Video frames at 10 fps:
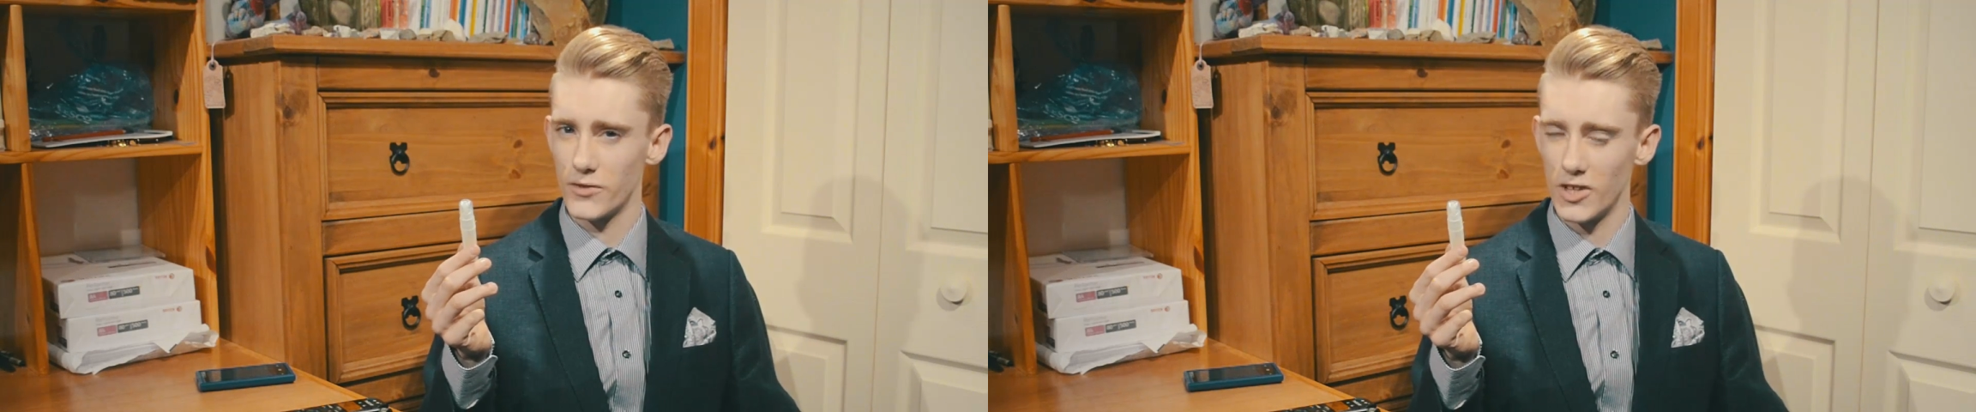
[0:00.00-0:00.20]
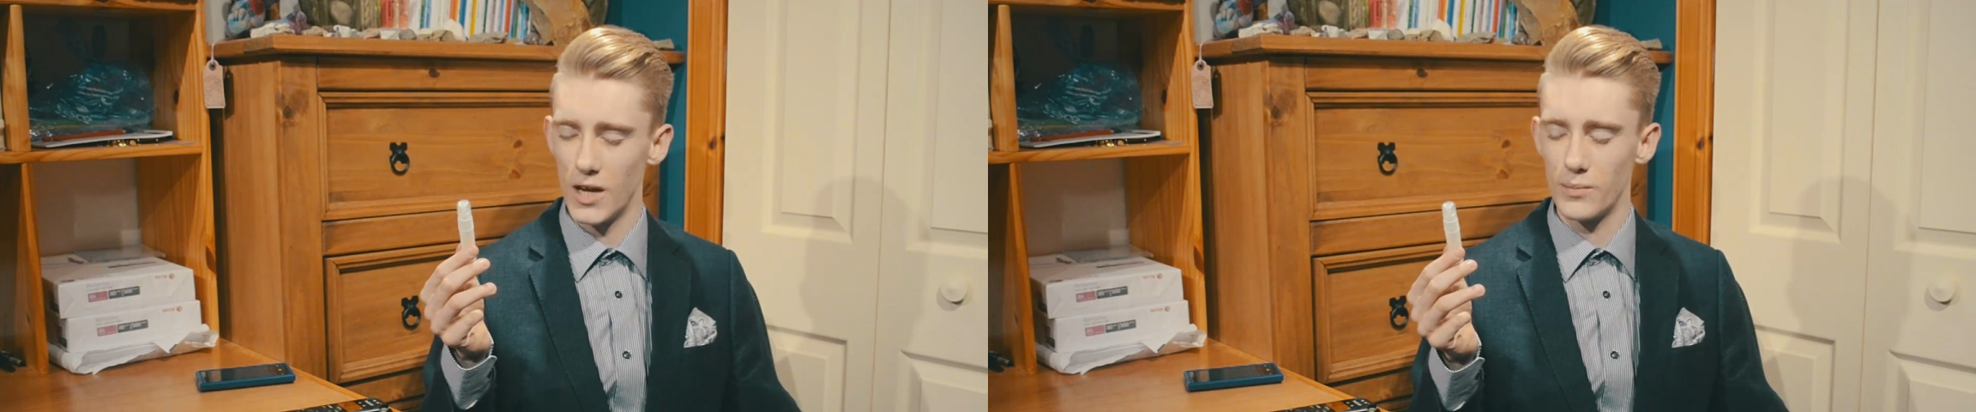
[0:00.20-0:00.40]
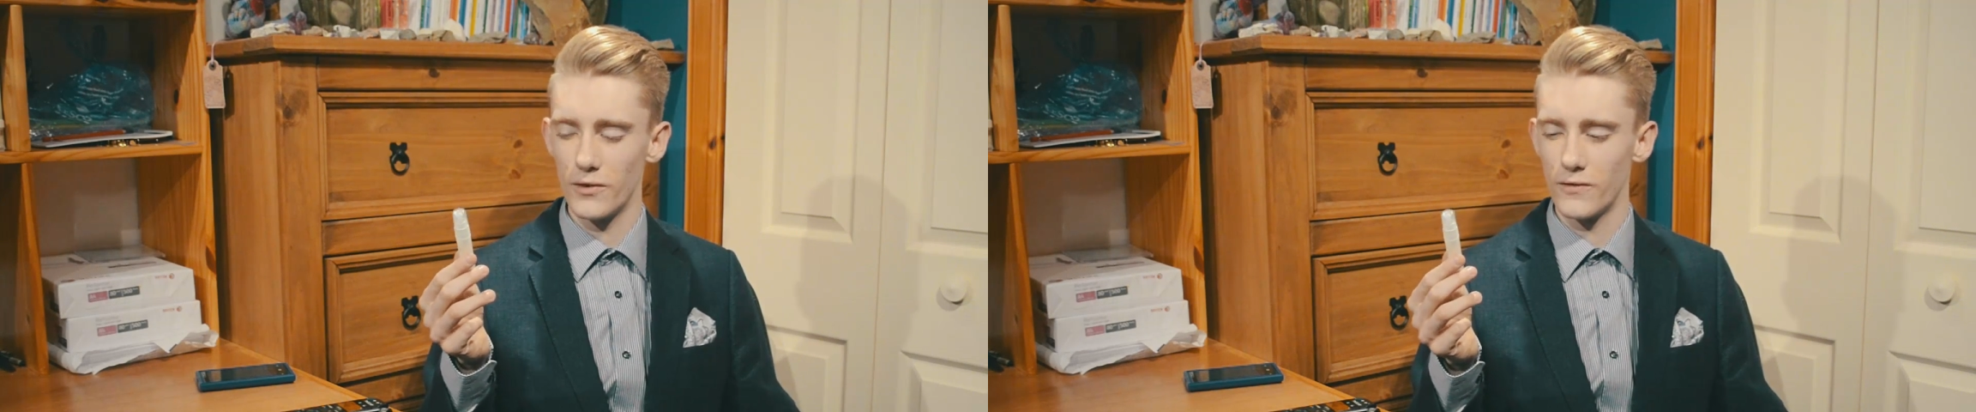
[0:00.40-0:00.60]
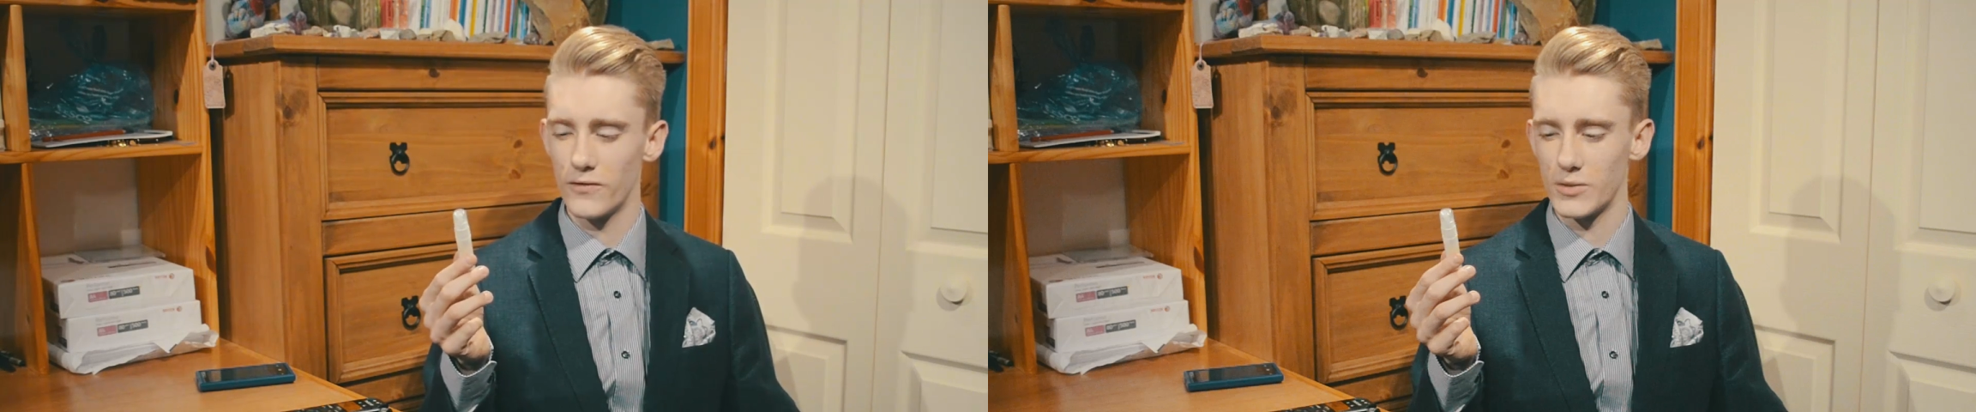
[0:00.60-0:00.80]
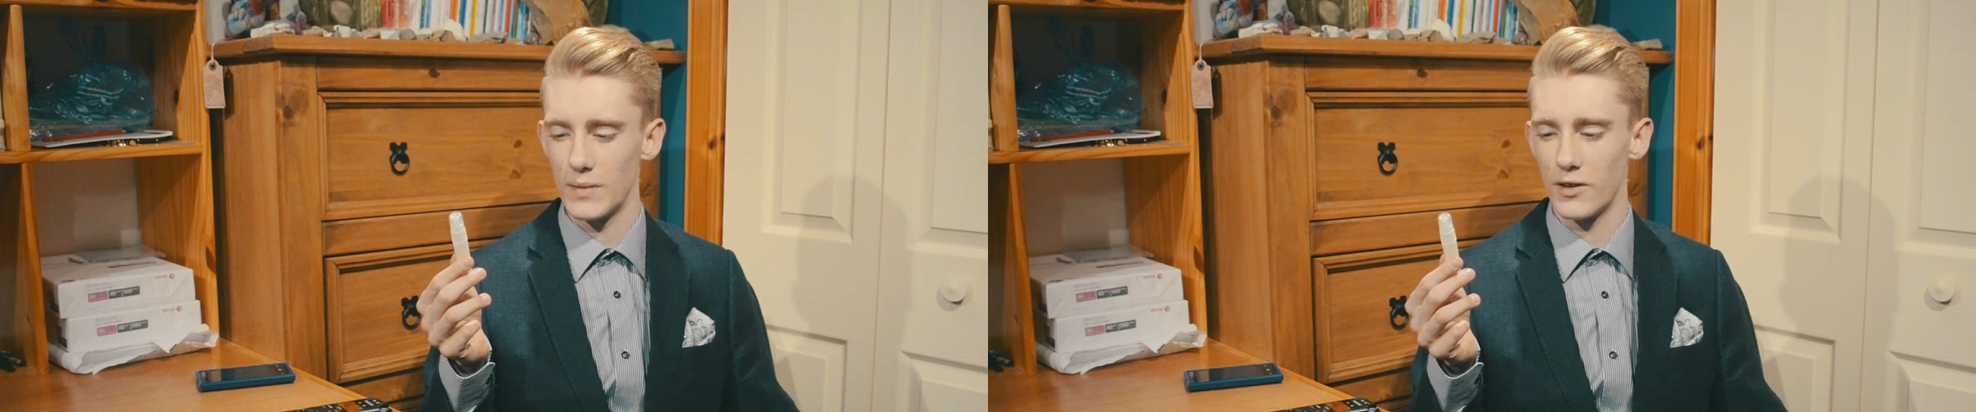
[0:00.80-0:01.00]
type of
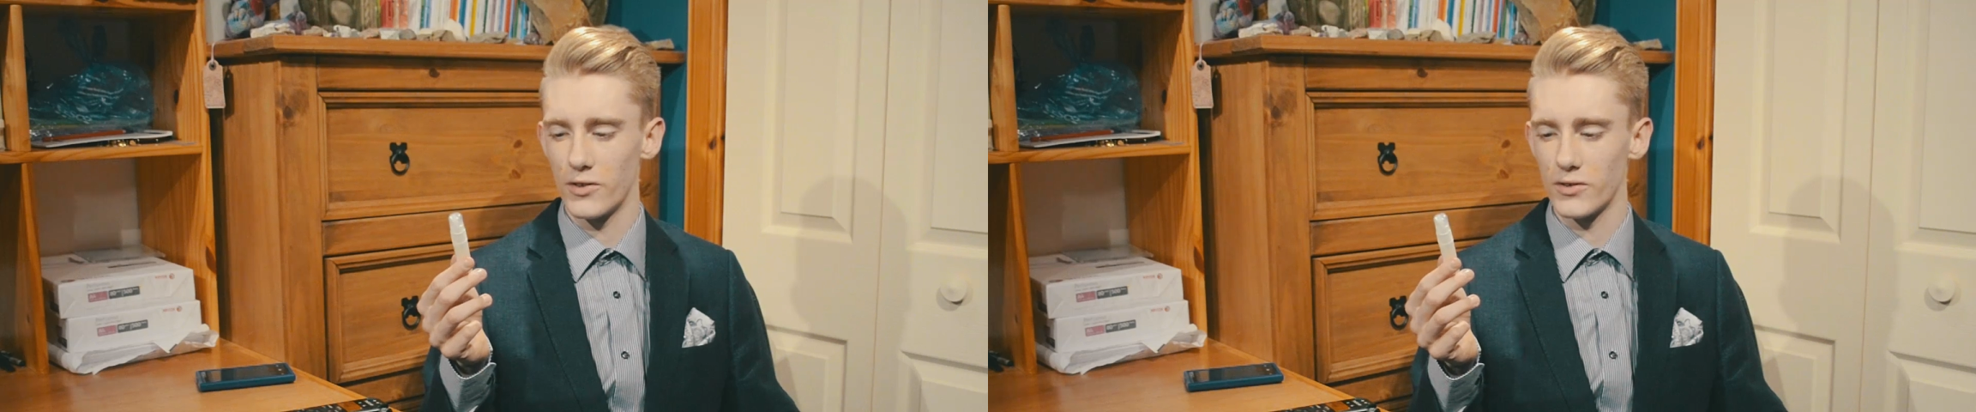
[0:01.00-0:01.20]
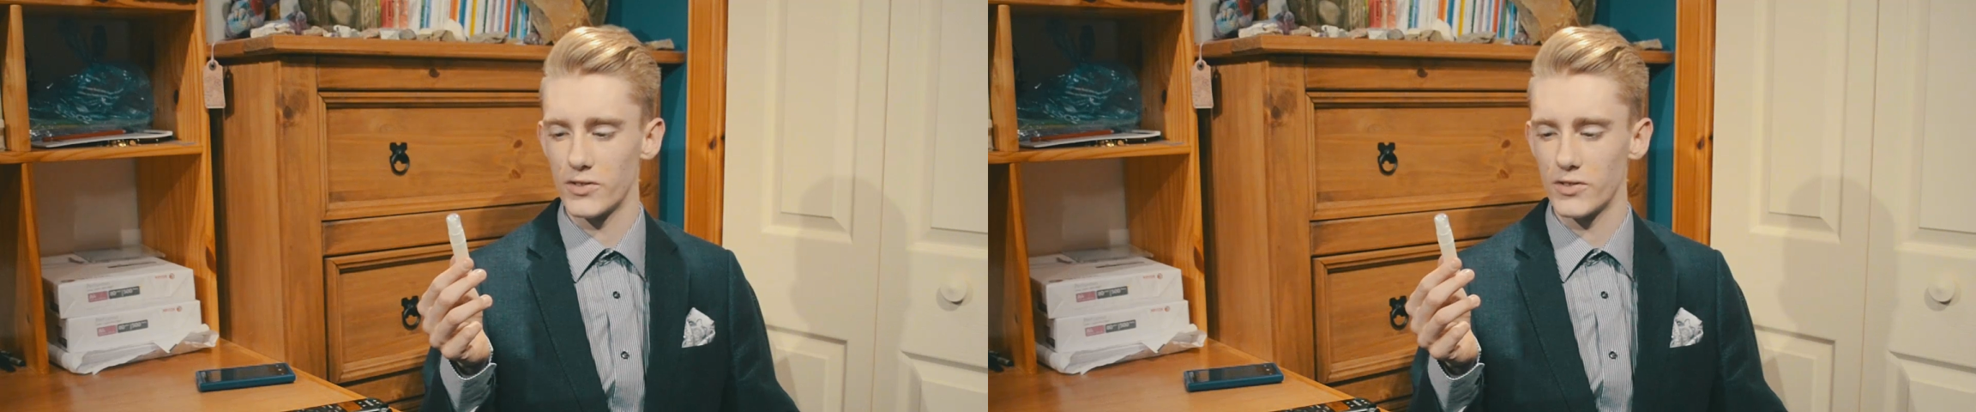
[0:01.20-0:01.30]
smells